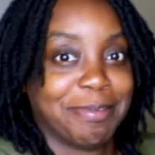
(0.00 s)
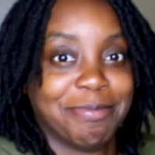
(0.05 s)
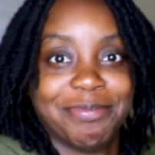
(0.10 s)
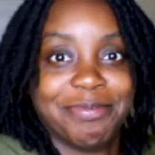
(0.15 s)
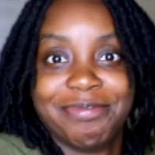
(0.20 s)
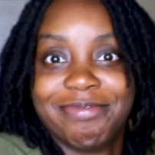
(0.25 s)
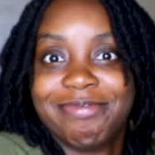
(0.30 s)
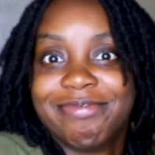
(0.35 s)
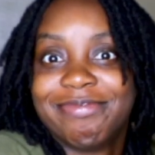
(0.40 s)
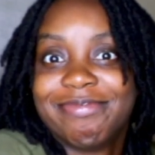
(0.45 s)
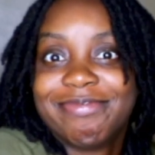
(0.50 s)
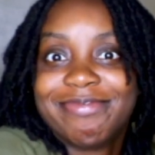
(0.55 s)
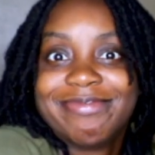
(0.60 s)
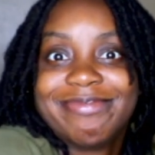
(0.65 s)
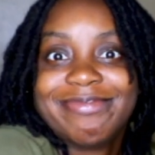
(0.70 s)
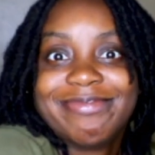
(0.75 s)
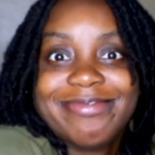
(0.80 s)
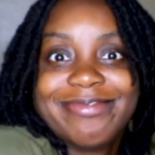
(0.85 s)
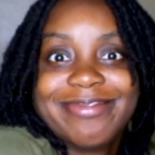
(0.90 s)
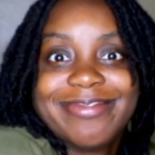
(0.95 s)

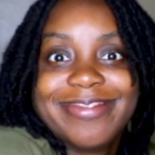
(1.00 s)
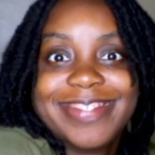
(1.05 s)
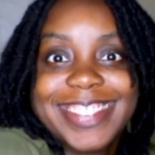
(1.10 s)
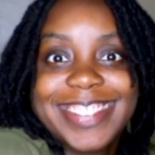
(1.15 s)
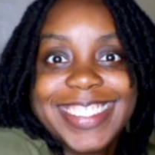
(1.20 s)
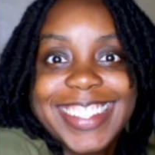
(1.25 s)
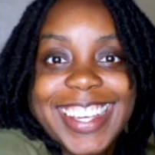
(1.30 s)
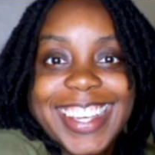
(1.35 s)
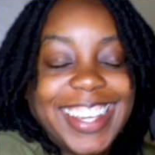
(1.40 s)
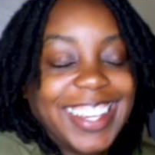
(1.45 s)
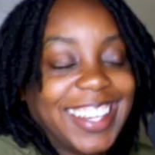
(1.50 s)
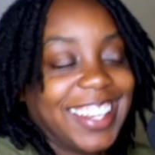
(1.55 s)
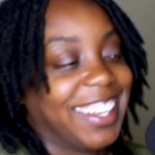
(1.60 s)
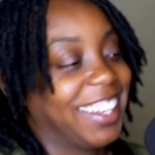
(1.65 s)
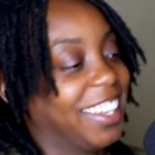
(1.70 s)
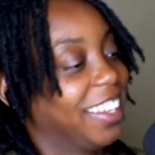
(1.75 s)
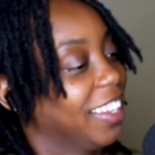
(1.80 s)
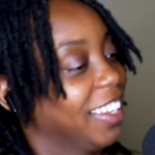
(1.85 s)
[no speech]